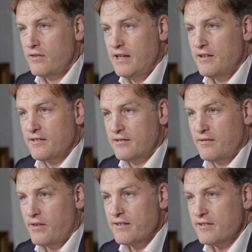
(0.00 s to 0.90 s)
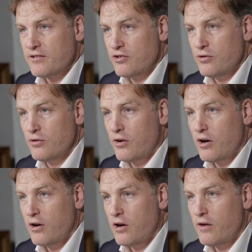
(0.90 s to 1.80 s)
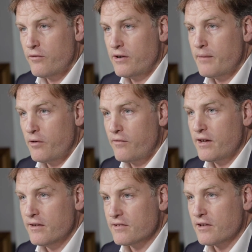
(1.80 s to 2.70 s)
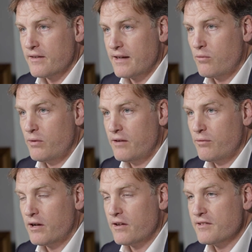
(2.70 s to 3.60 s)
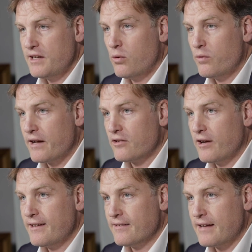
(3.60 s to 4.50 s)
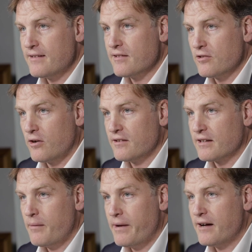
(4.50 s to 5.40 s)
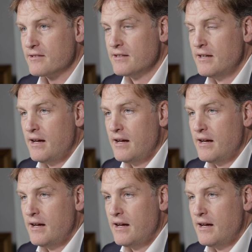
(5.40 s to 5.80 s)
these devices do over a number of years. So I think we're going to see all that data starting to come out.